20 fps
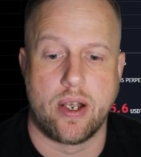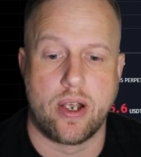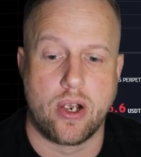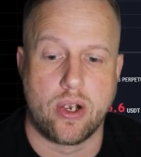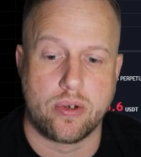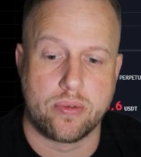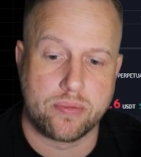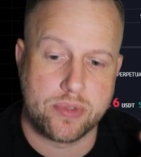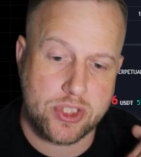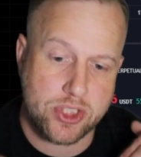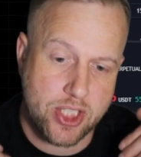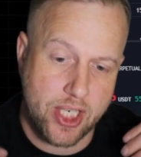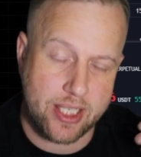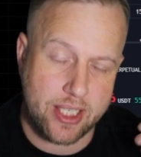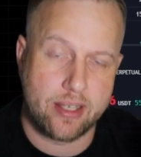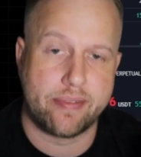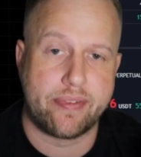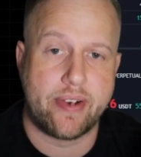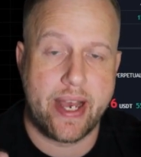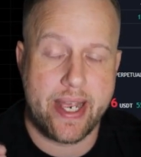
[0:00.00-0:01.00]

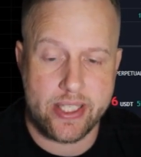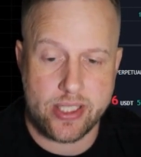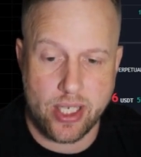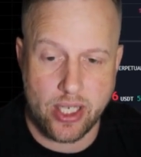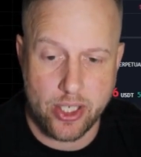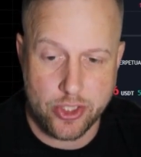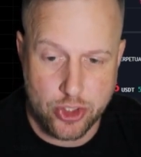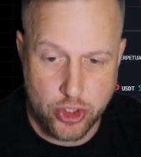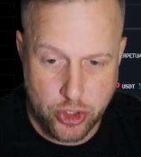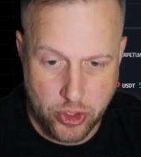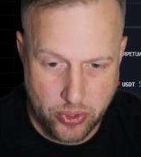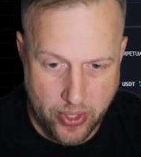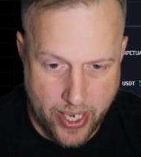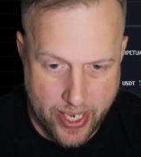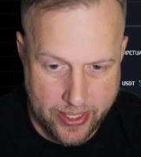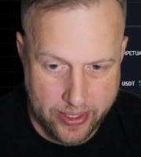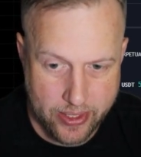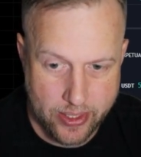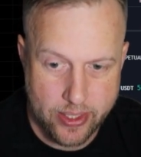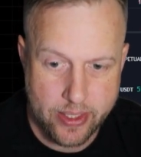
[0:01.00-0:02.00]
signifies a
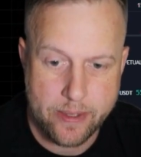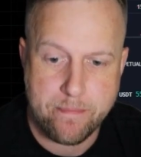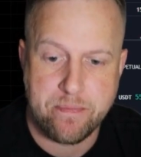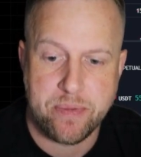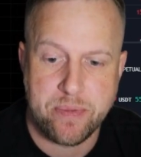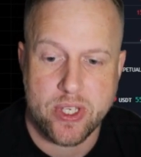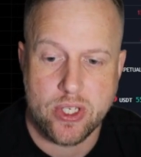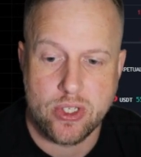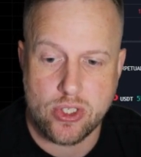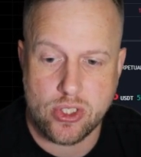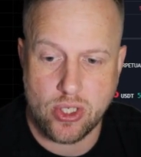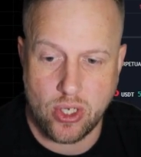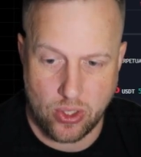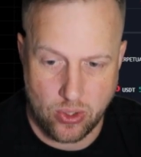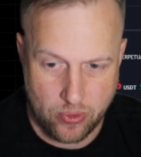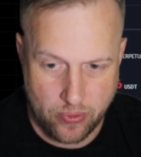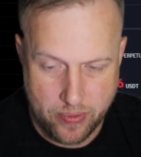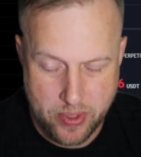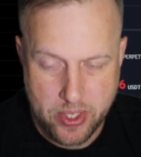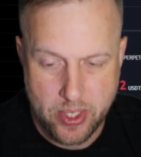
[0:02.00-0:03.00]
trend. So
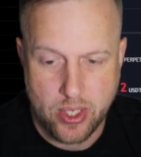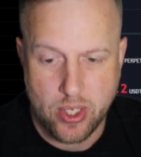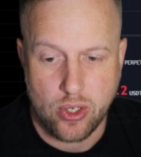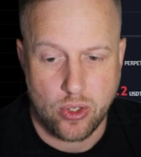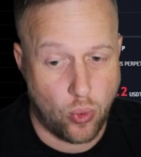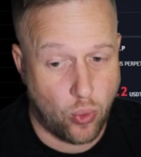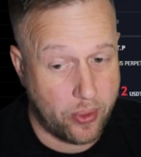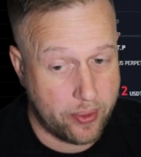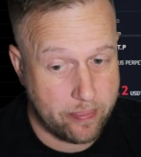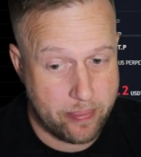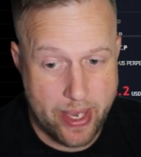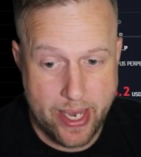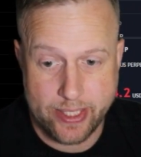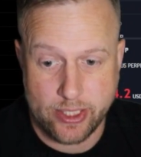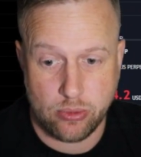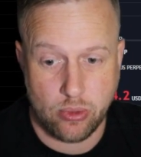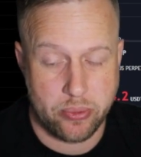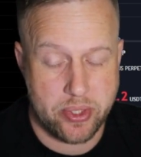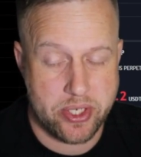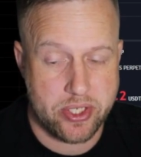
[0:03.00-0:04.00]
going back to
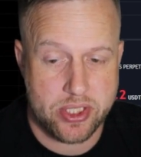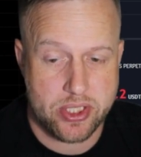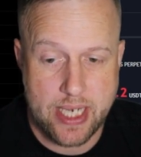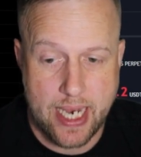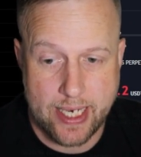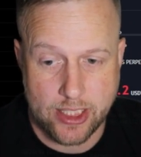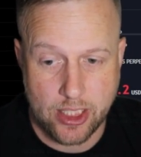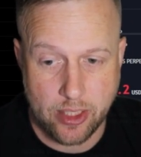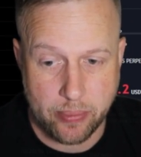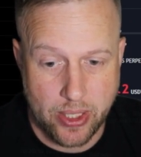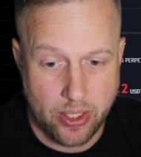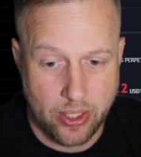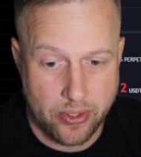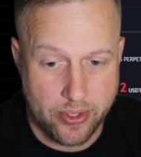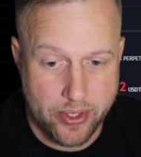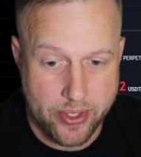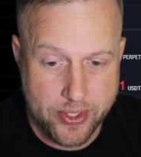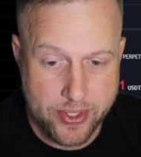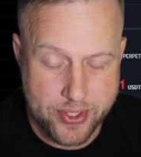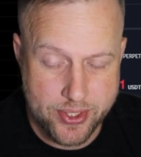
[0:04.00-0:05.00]
what we just talked about,
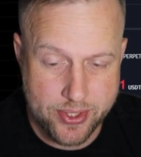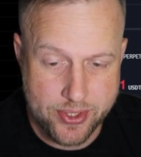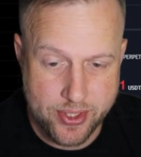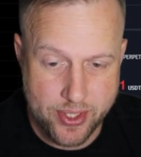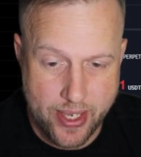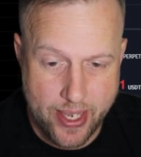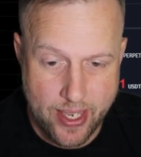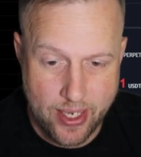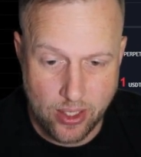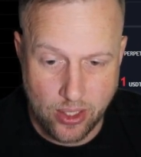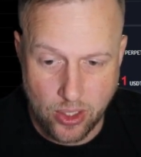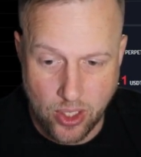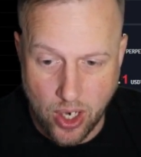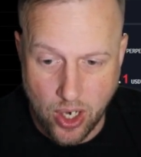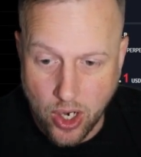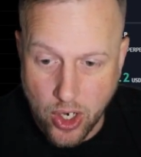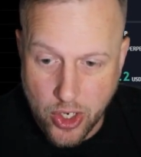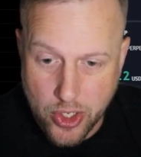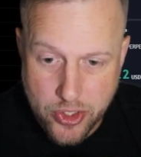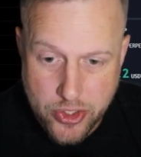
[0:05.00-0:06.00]
this is that
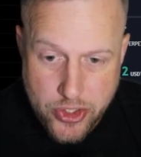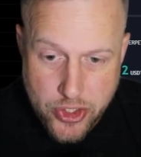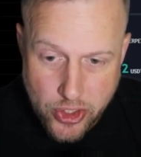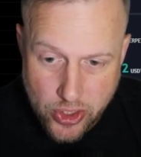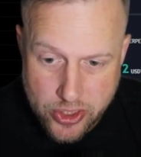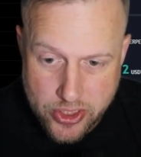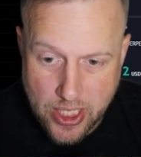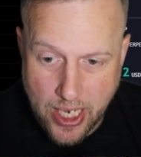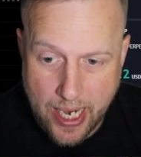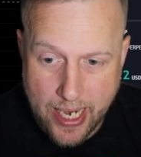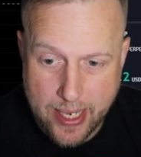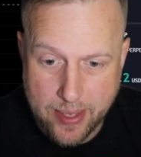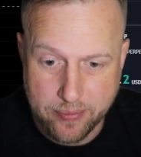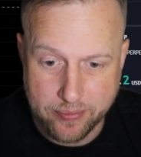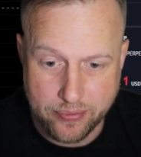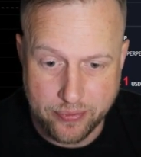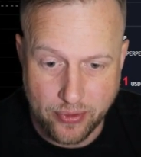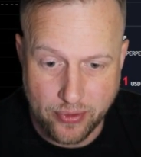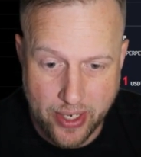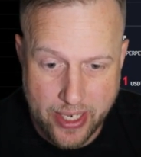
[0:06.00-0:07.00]
larger time
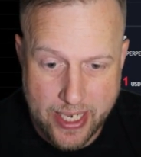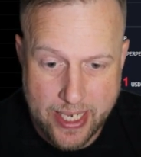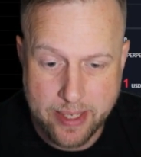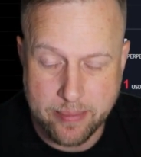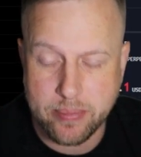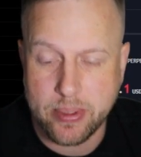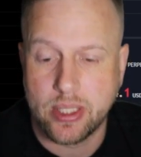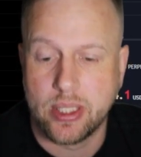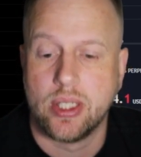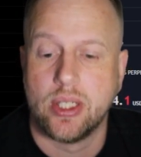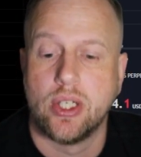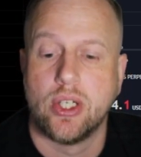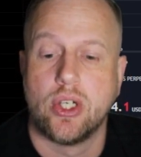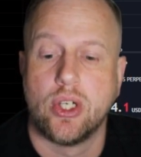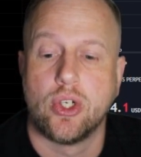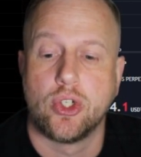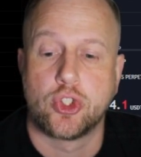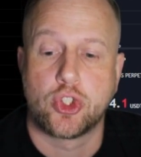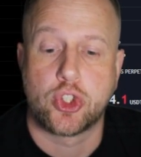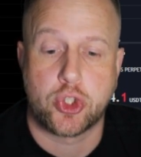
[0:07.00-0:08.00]
frame
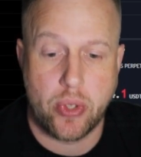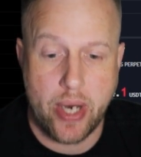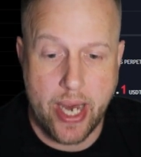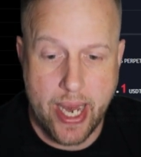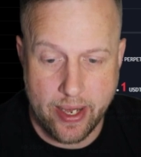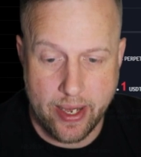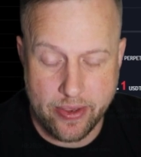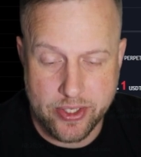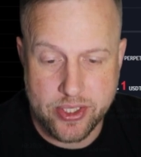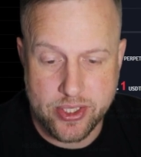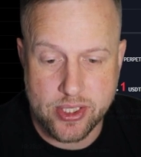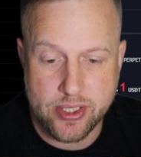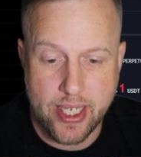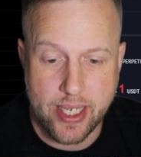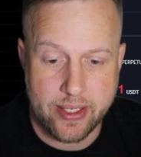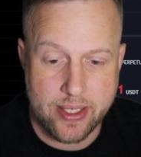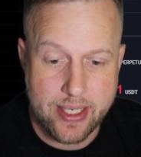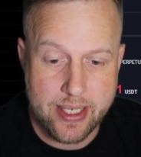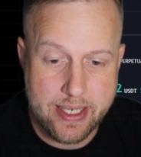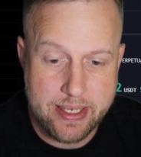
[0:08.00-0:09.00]
trend. This is
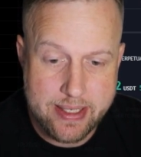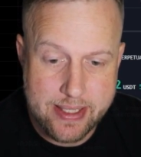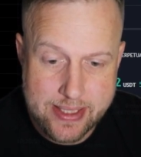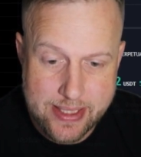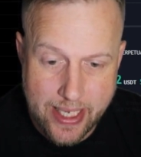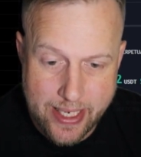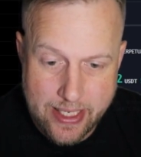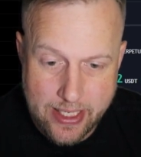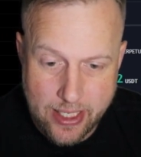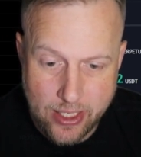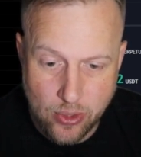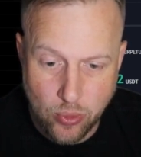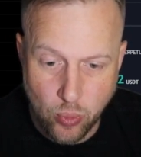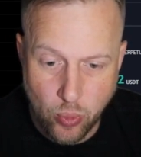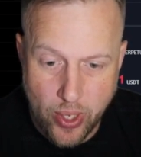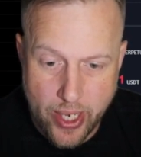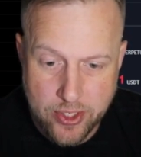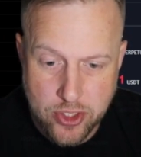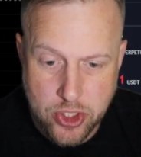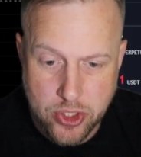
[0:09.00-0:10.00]
that descending
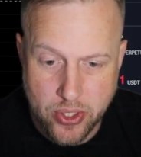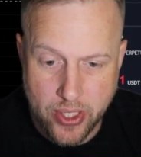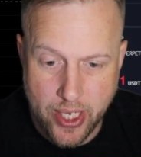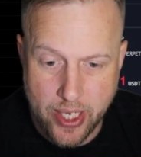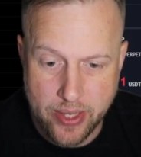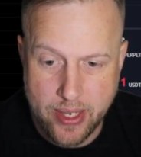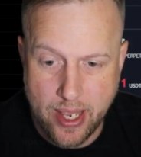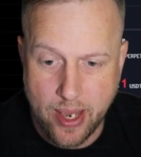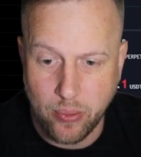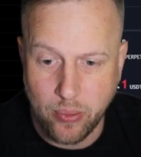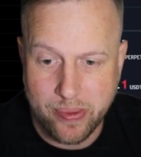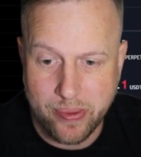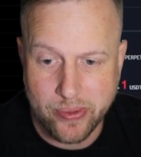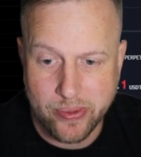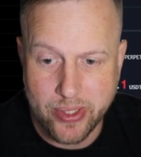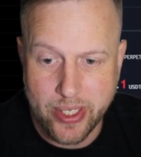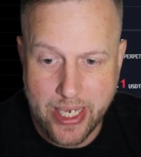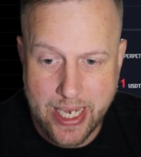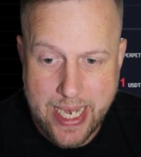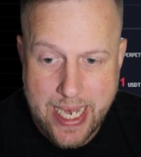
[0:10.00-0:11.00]
wedge trend that we
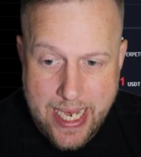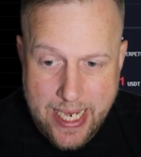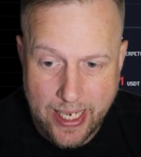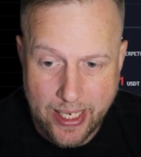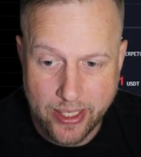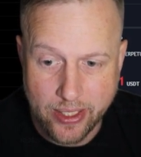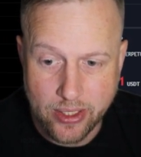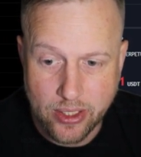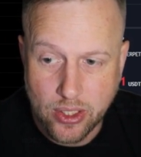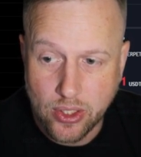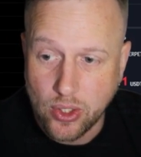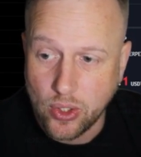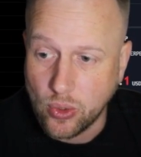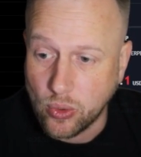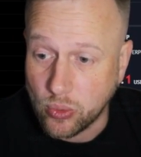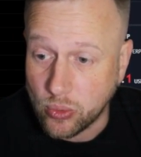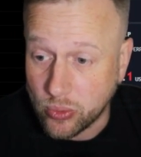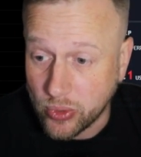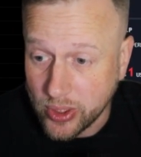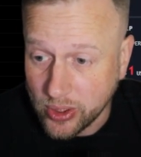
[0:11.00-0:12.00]
were in
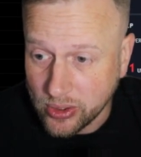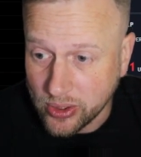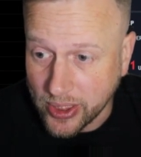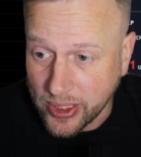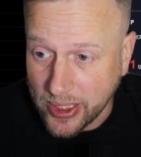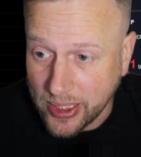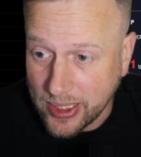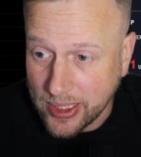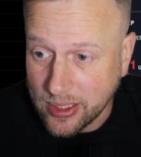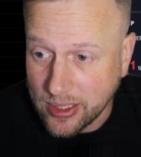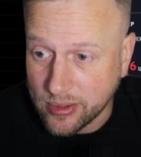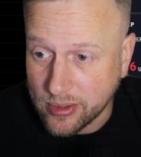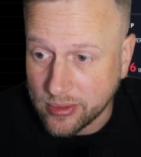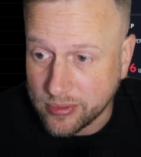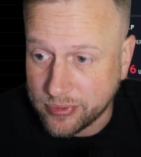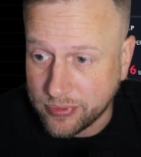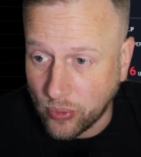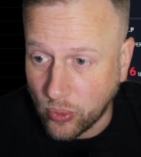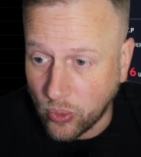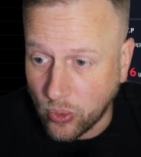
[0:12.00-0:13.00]
really
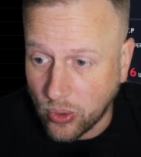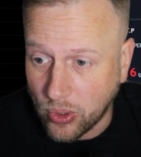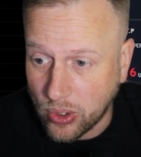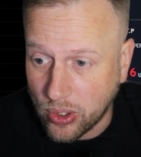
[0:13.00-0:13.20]
for